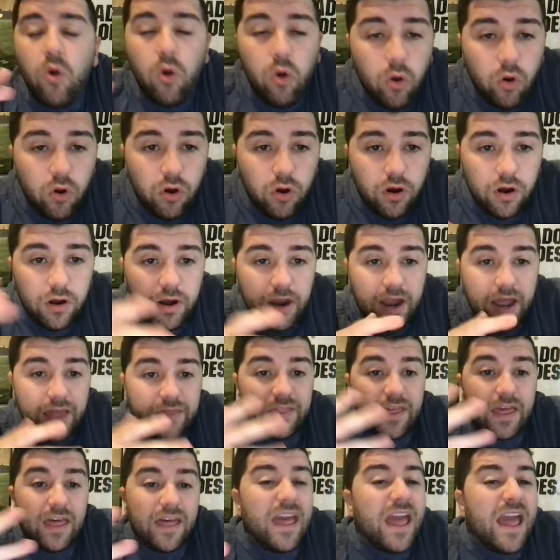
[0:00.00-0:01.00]

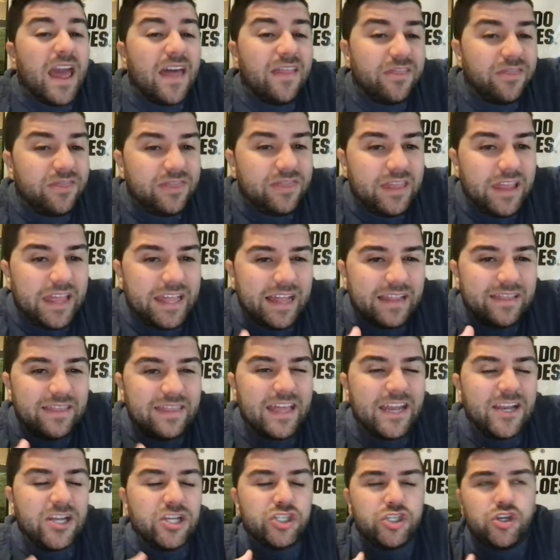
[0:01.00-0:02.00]

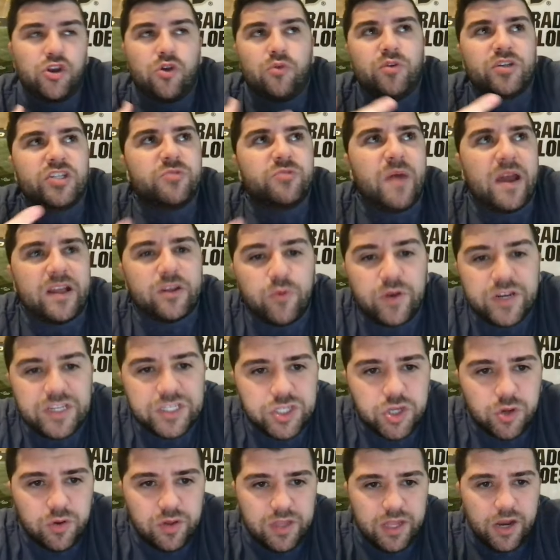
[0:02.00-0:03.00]
They just don't respect what
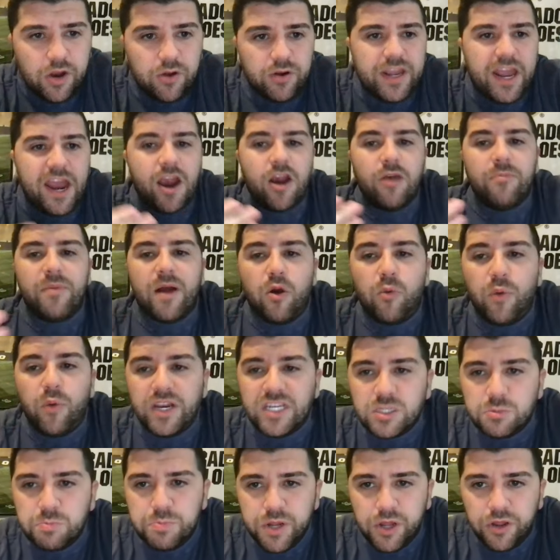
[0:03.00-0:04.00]
he's doing. They don't care about
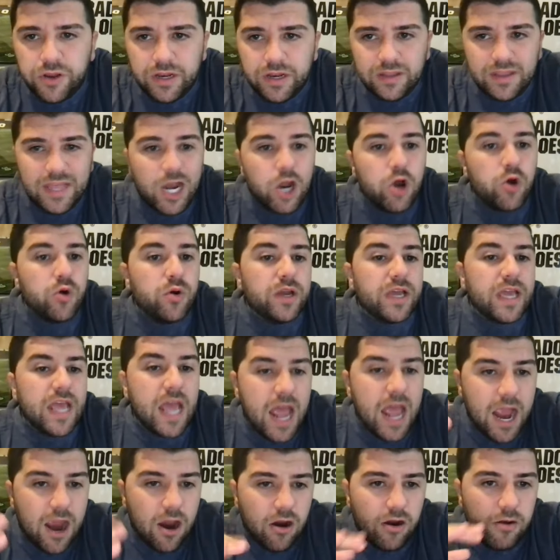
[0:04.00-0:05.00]
what he's building. They don't
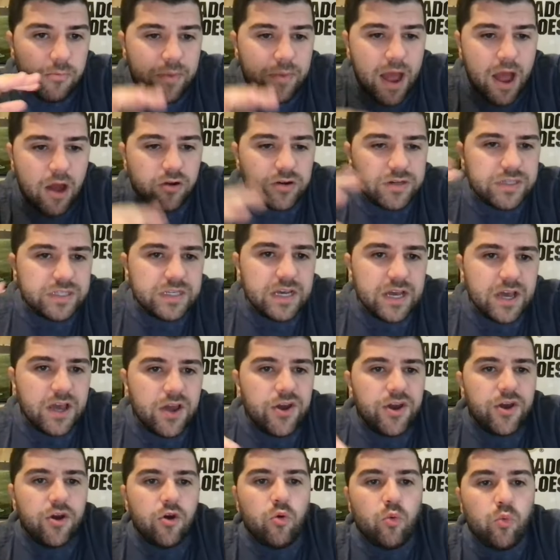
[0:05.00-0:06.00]
care about
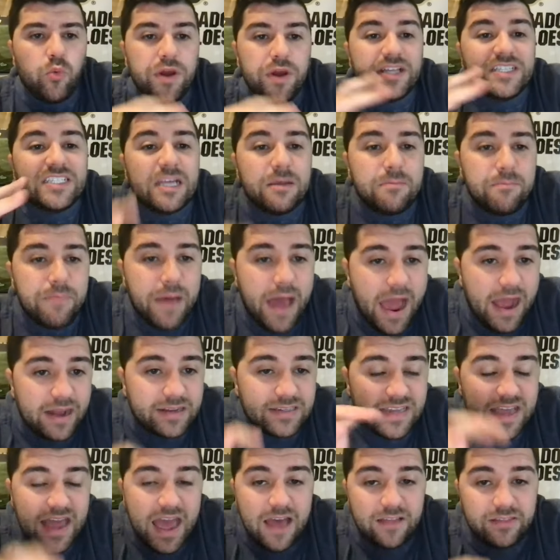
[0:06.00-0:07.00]
his
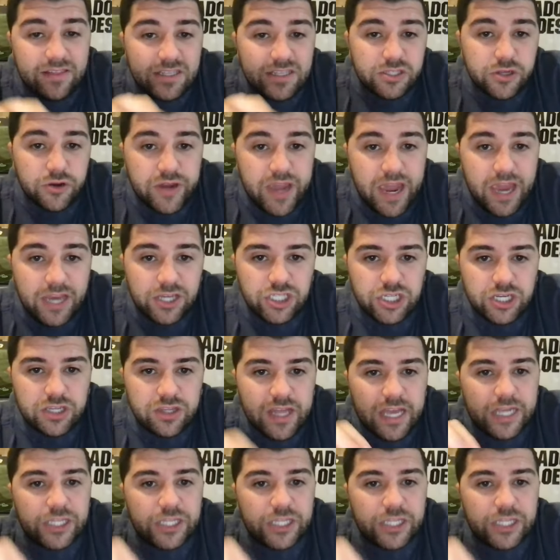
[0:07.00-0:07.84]
impact at this location.